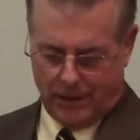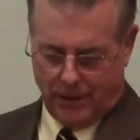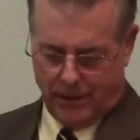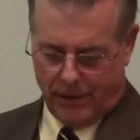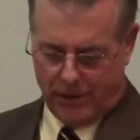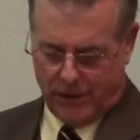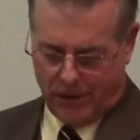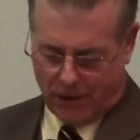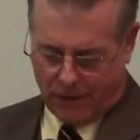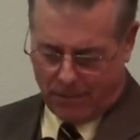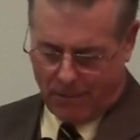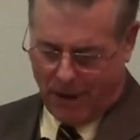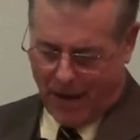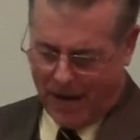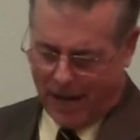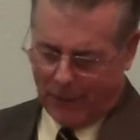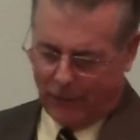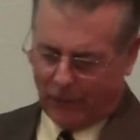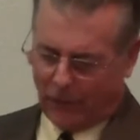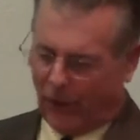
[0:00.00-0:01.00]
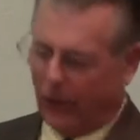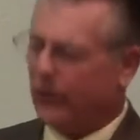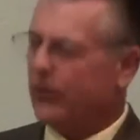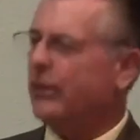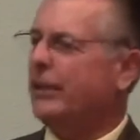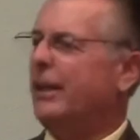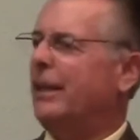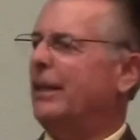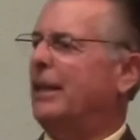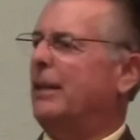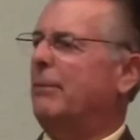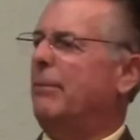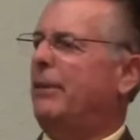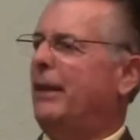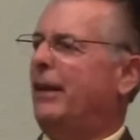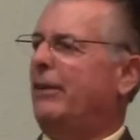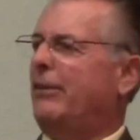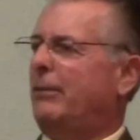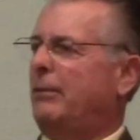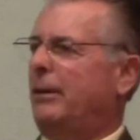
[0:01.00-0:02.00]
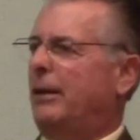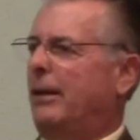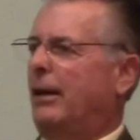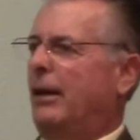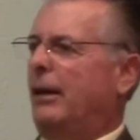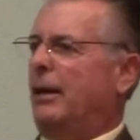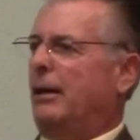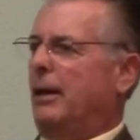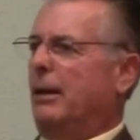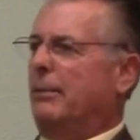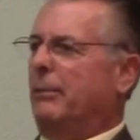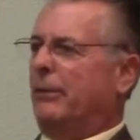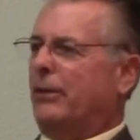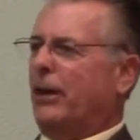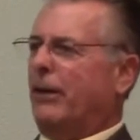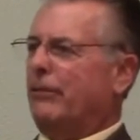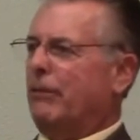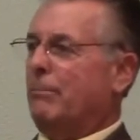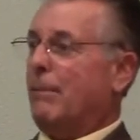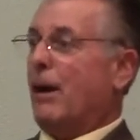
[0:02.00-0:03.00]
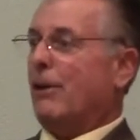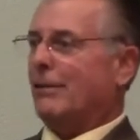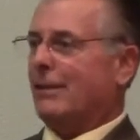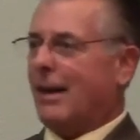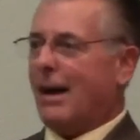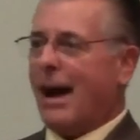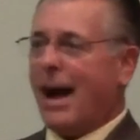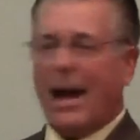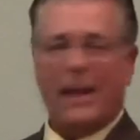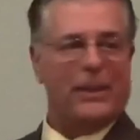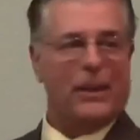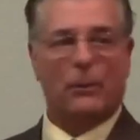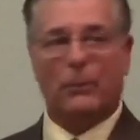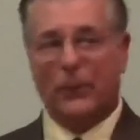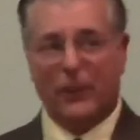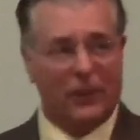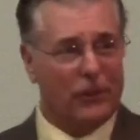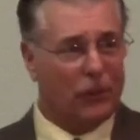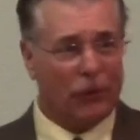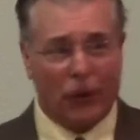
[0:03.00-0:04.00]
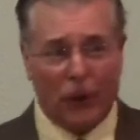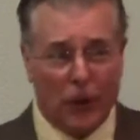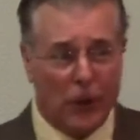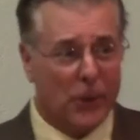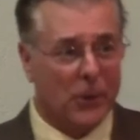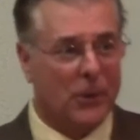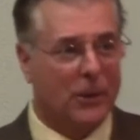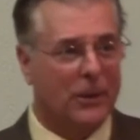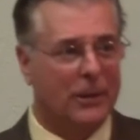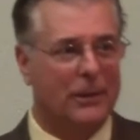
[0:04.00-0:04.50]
Jeremiah was also telling him things himself about God that wasn't true.